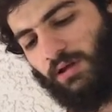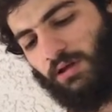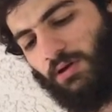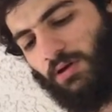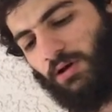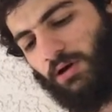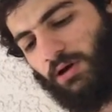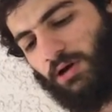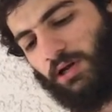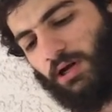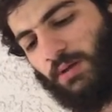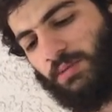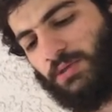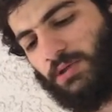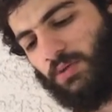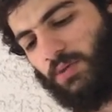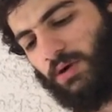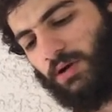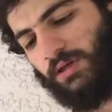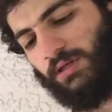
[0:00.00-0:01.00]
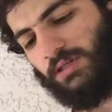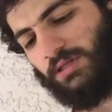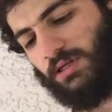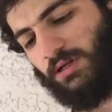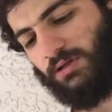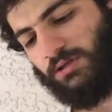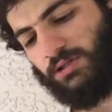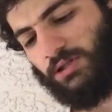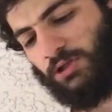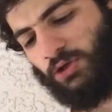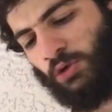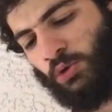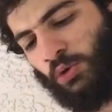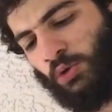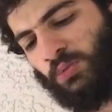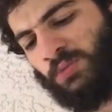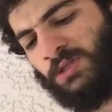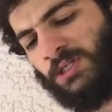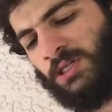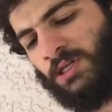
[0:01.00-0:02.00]
You hook it up to one of these little
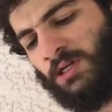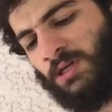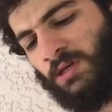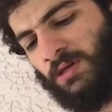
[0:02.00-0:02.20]
tubes,